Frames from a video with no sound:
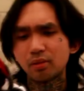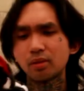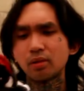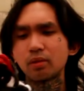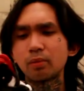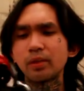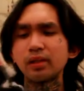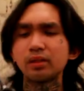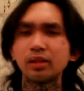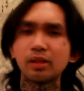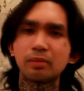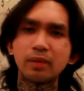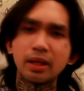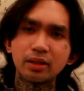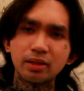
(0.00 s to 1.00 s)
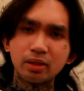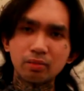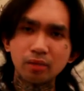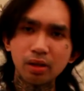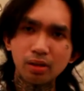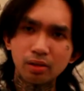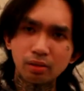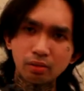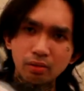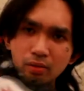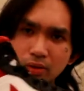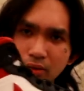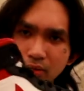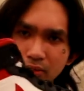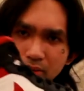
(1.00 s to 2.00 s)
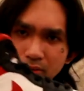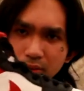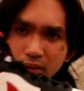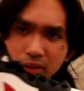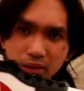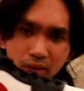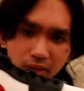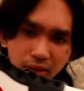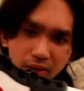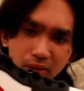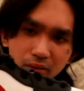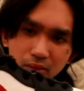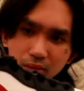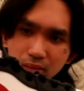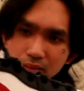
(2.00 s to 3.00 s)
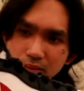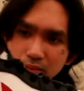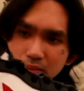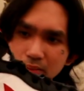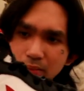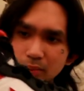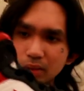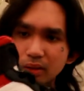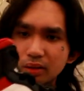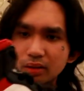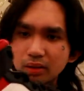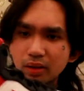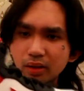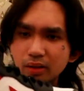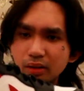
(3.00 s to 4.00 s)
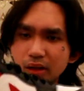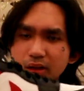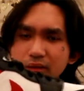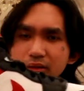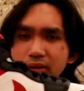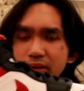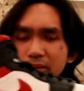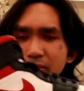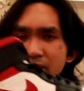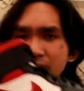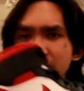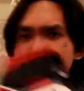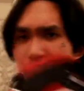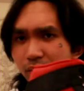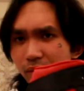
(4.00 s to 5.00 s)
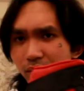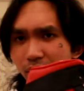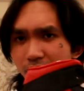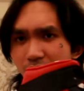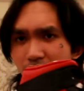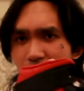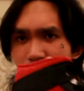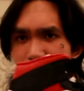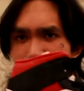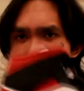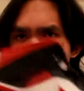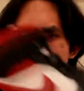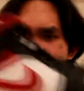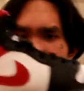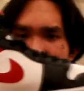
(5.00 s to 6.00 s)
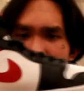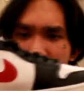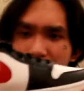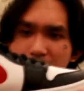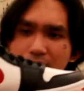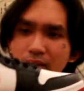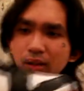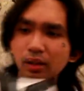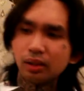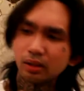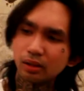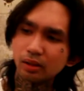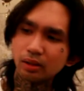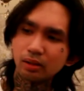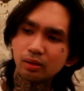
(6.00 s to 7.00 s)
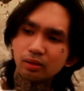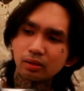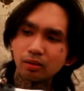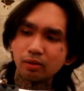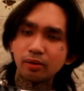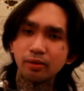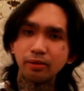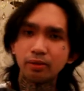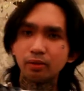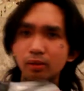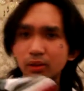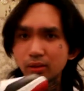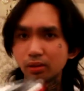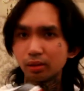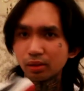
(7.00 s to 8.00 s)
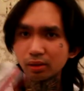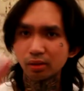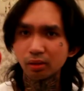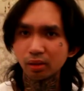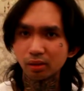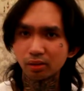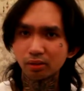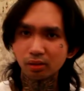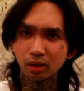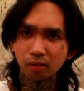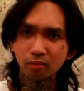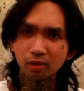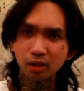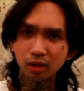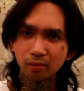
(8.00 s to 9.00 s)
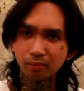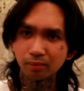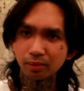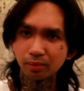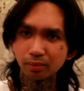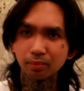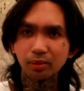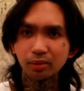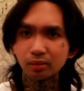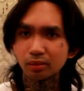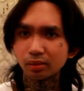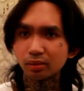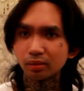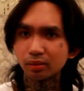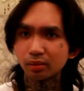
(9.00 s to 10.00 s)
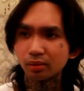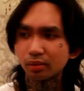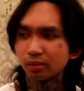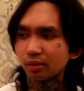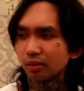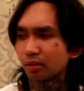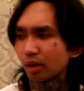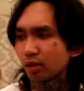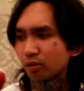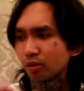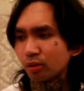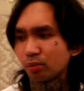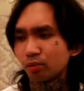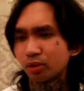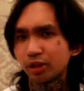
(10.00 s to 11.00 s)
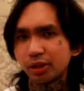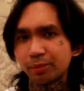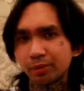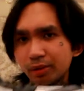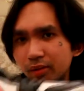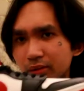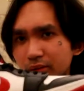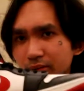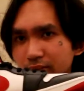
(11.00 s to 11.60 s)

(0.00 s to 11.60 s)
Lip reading: the colorway is like black gym red, so it looks really clean. But it's like kind of similar to like not for resale. So if you want like the same type, but it's actually more cheaper.